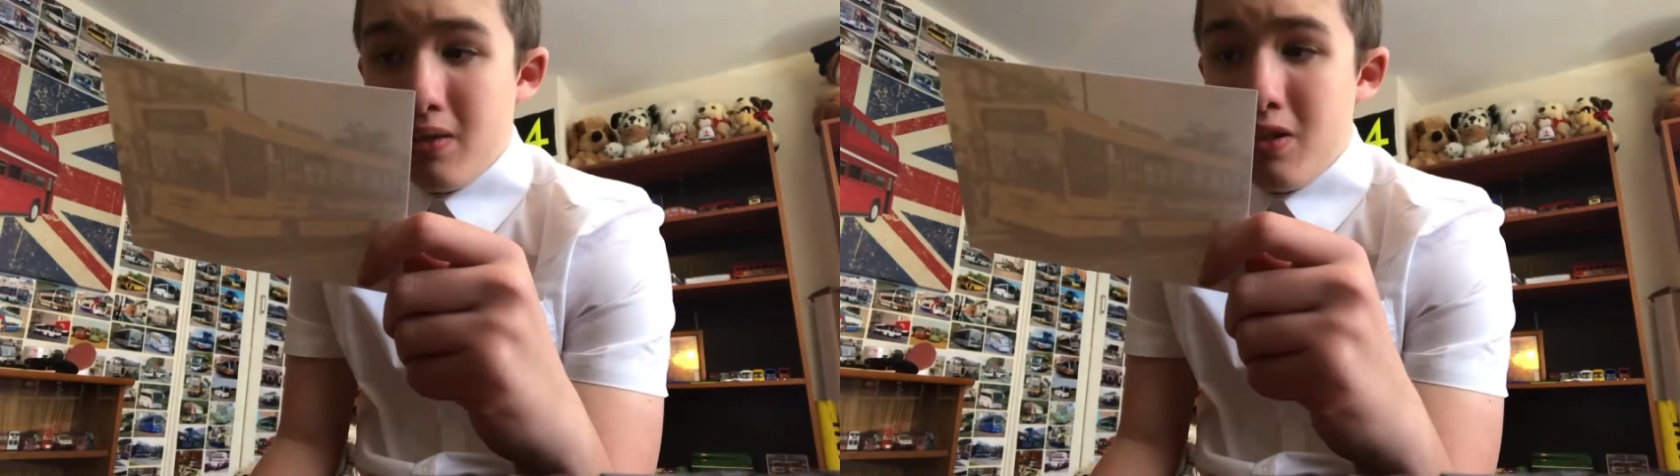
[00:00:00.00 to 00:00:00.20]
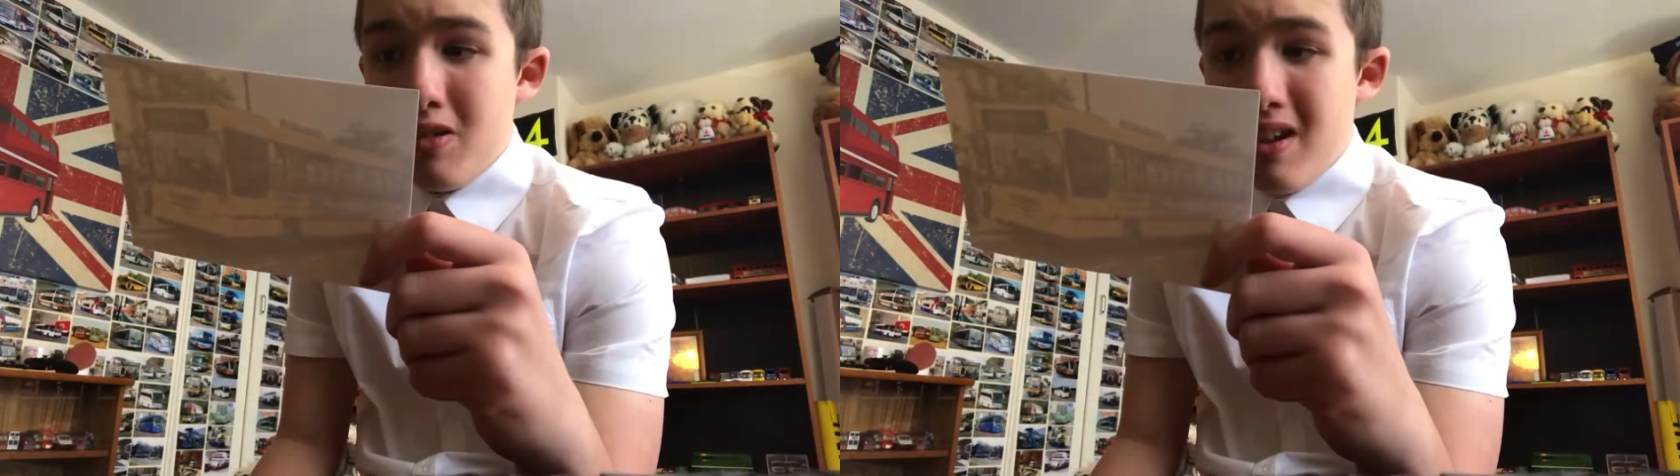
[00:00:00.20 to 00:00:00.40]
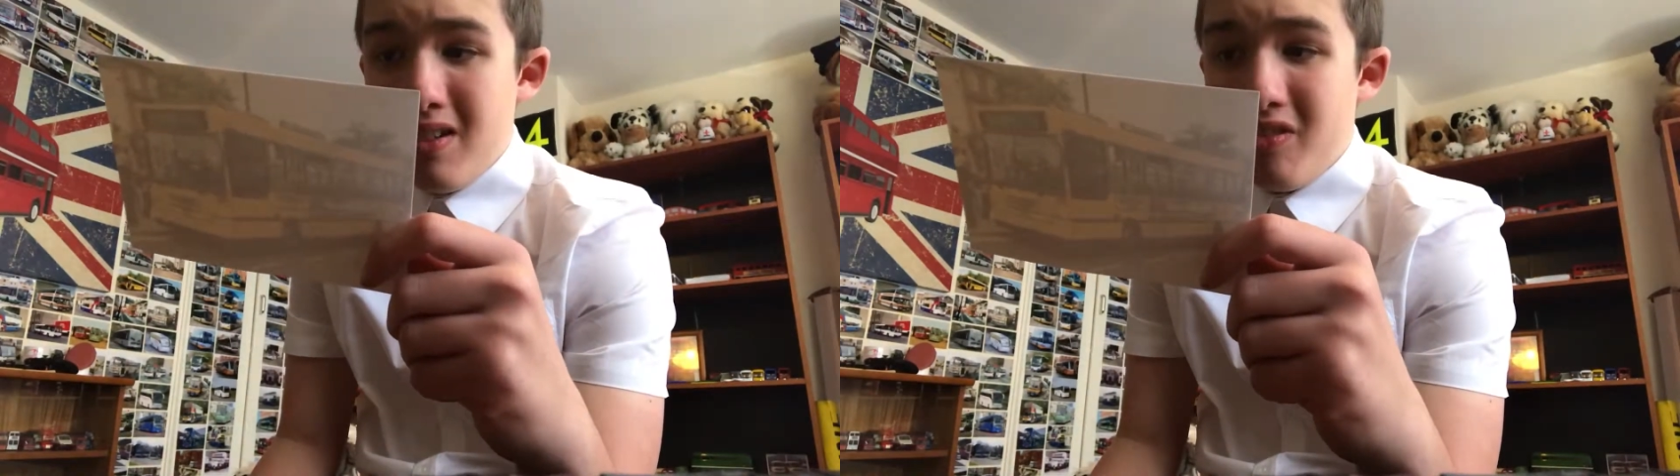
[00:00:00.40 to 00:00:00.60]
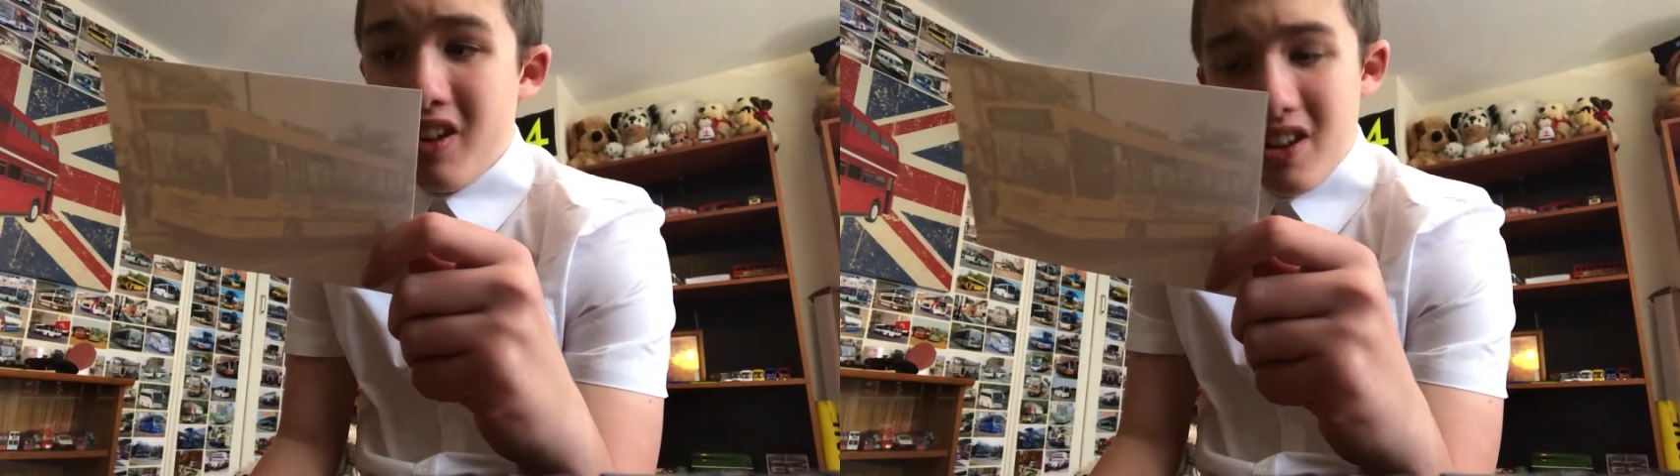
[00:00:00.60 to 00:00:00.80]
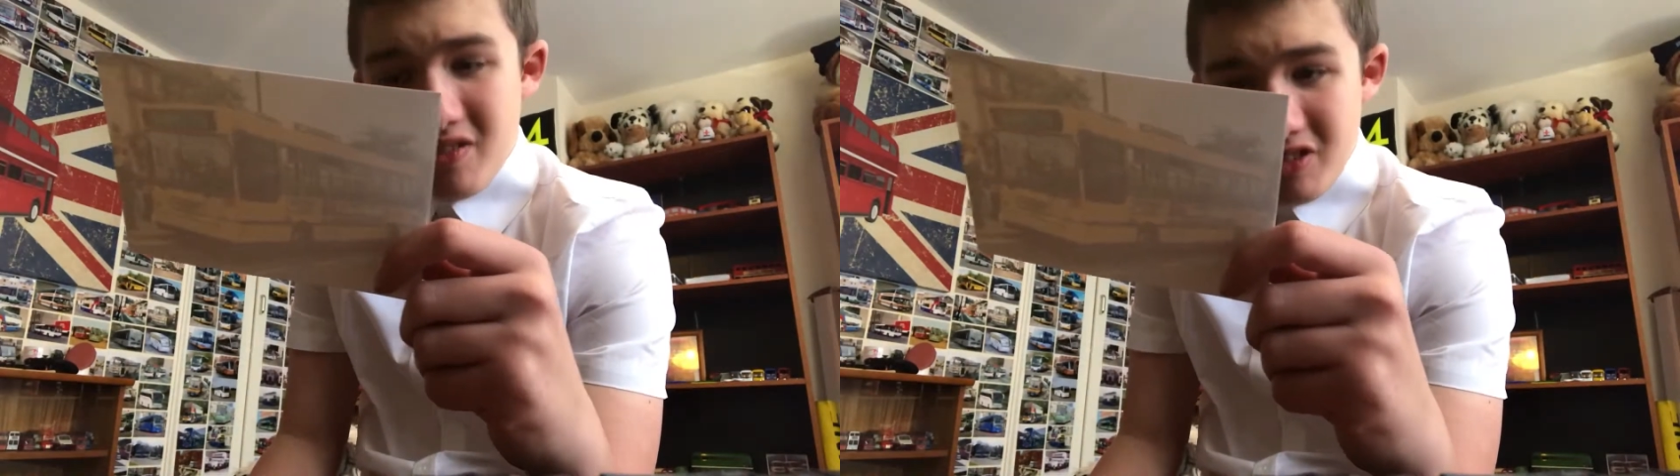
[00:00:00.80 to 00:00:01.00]
route is
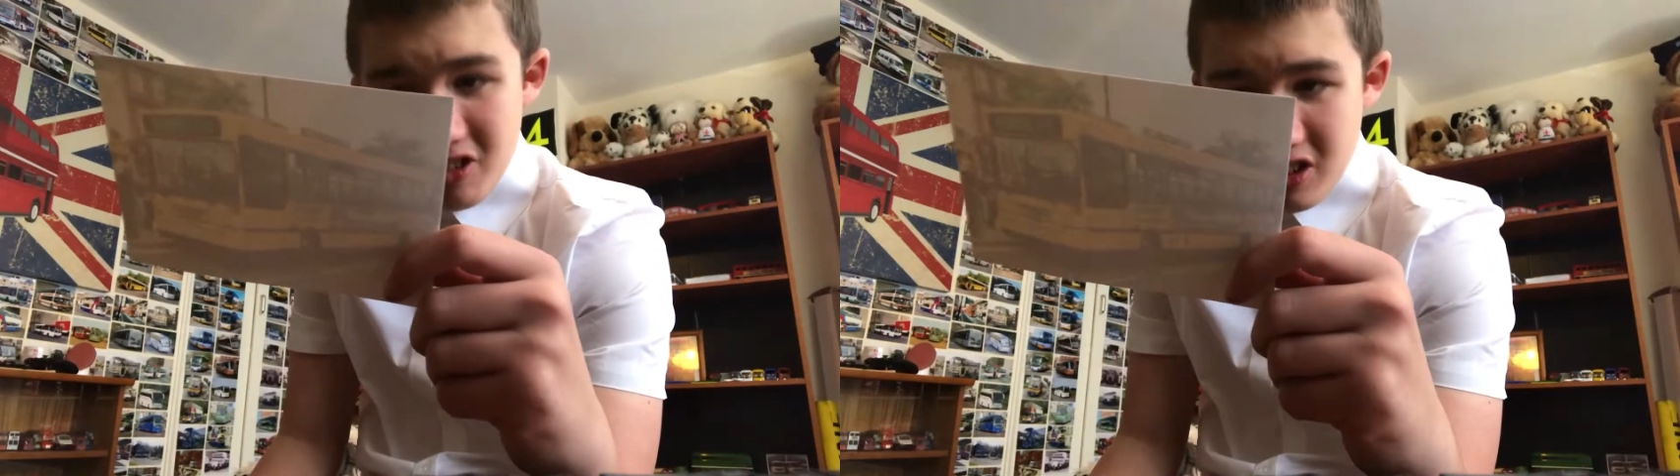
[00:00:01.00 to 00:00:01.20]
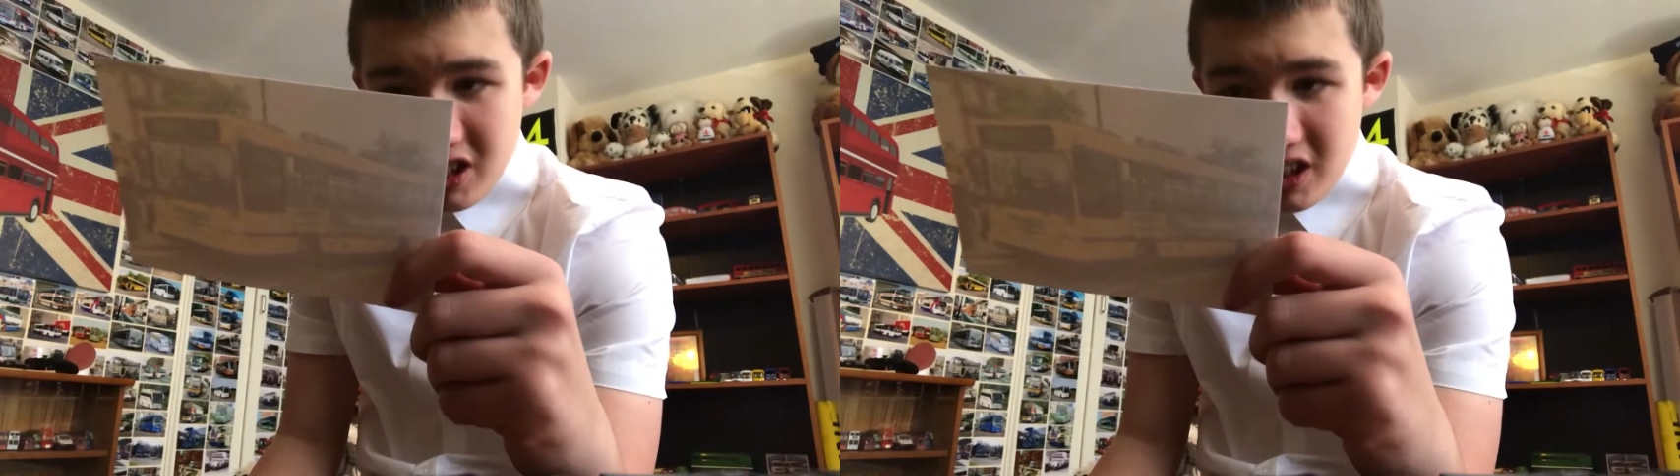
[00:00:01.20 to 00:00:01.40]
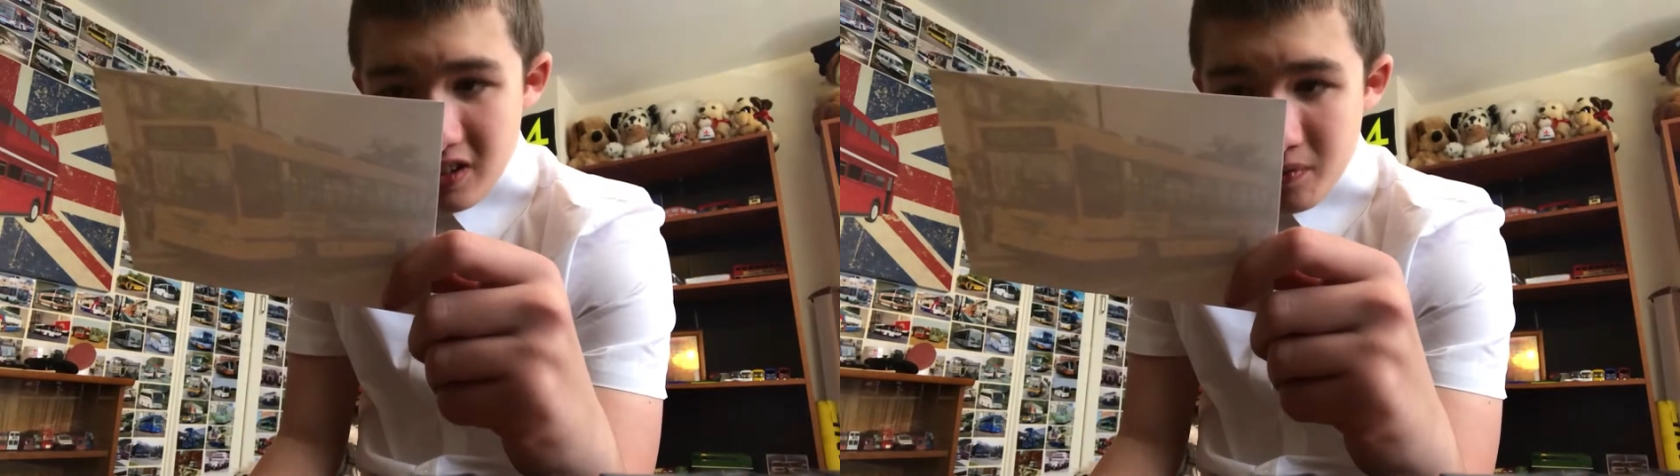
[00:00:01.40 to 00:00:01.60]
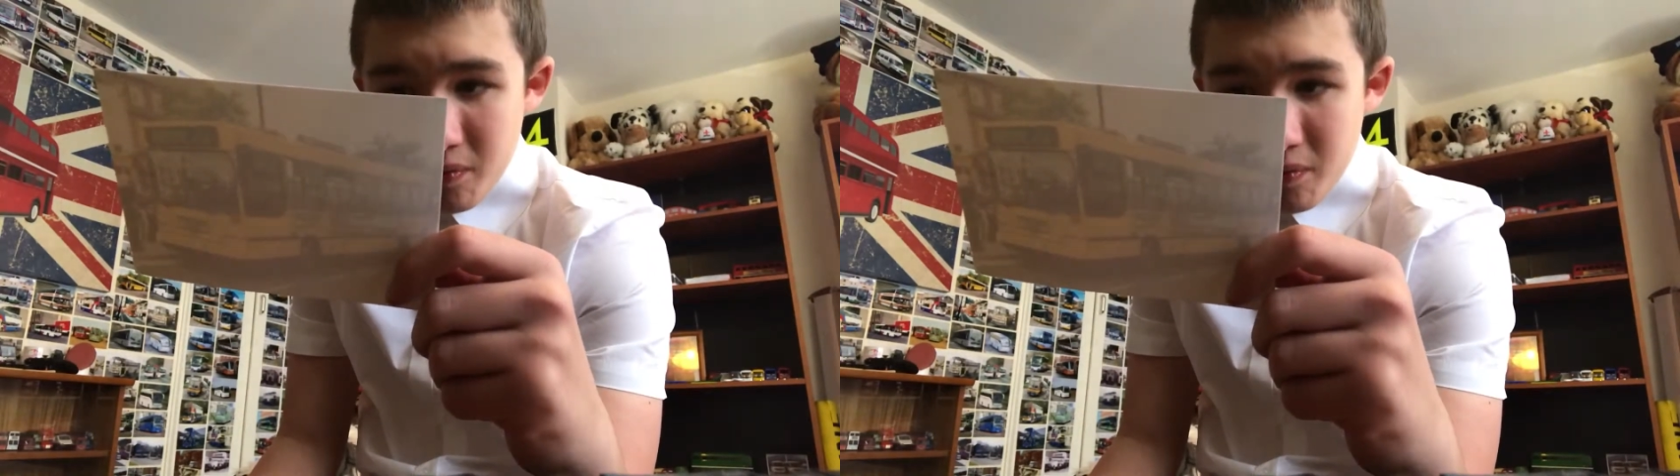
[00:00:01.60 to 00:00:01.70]
540.